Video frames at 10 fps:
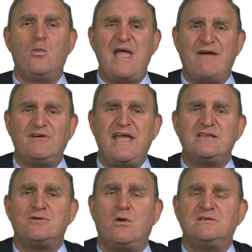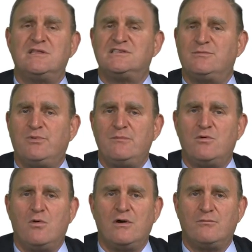We have a case going to the Supreme
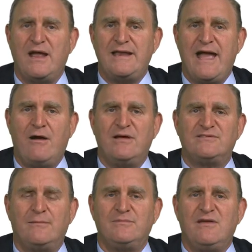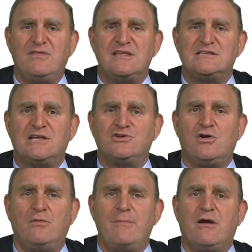Court right now as I'm giving this lecture
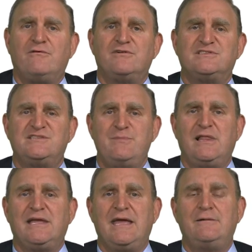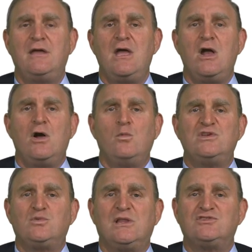called Merrill versus Milligan,
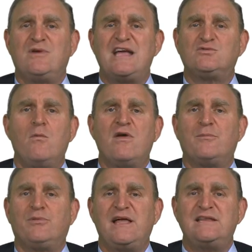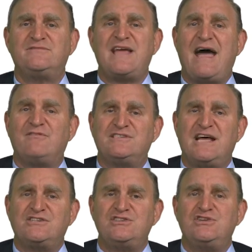which will address whether plaintiffs have a
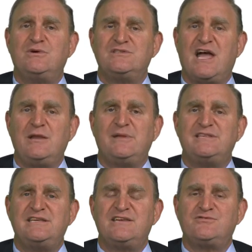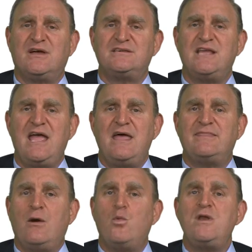Section 2 entitlement to districts
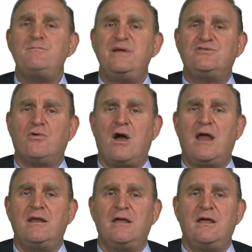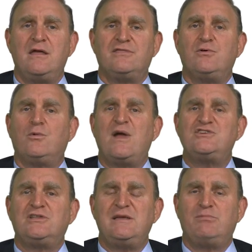that wouldn't be drawn through a
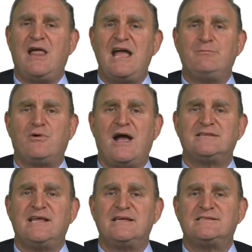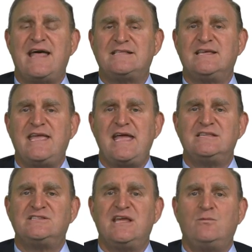racially blind process. That's a
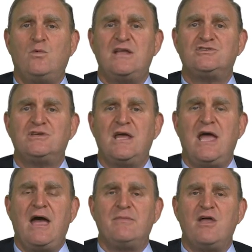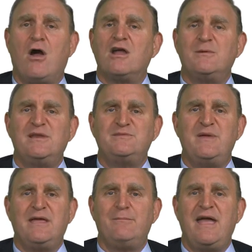case in which the argument is
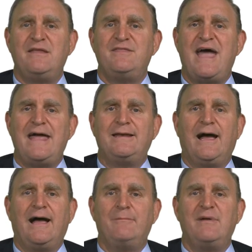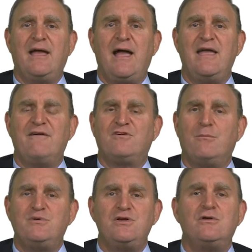being made that um, uh, if
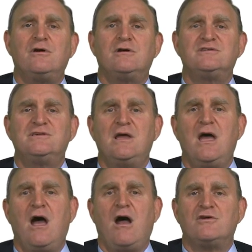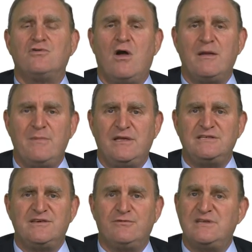computers are drawing
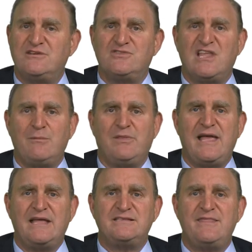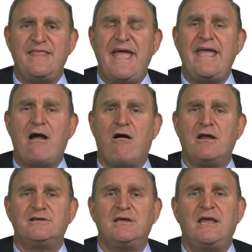millions of redistricting plans and they
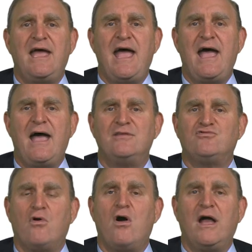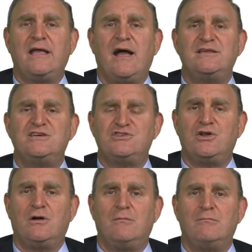aren't uh, drawing
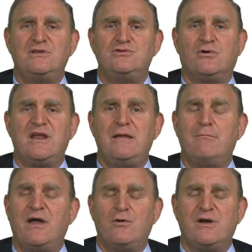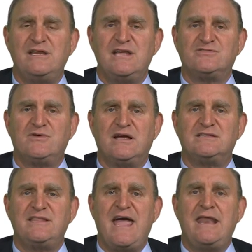additional majority minority districts,
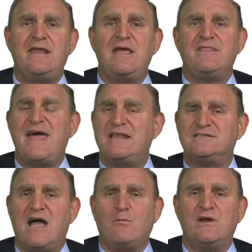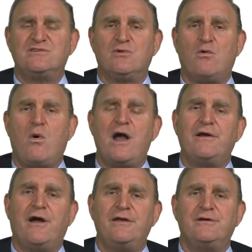then that is not what is
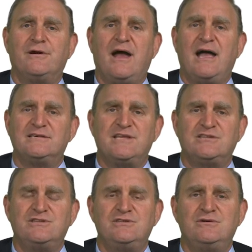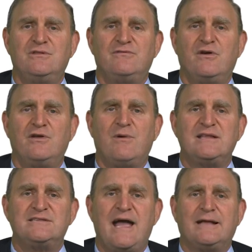required under uh, Section 2 of the Voting
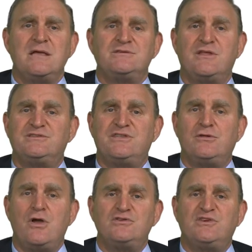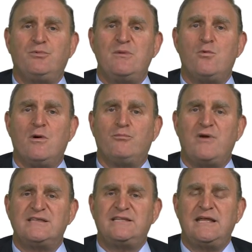Rights Act. So there's still no Supreme Court
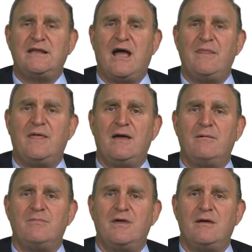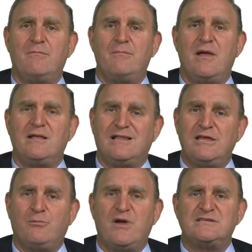precedent on the, the
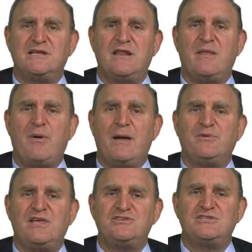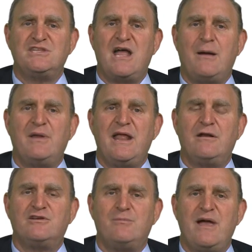clear precedent on the population
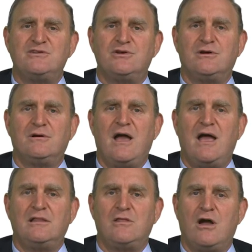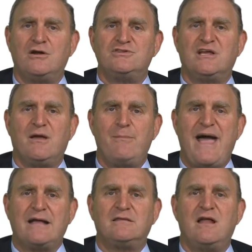denominator to measure uh, large and
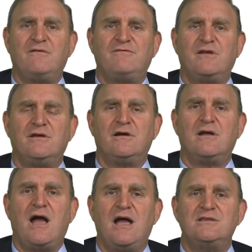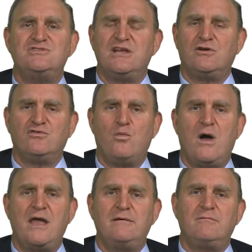compact enough under uh, Gingles
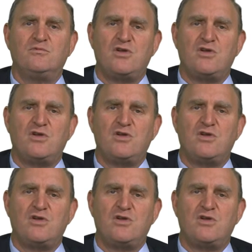1.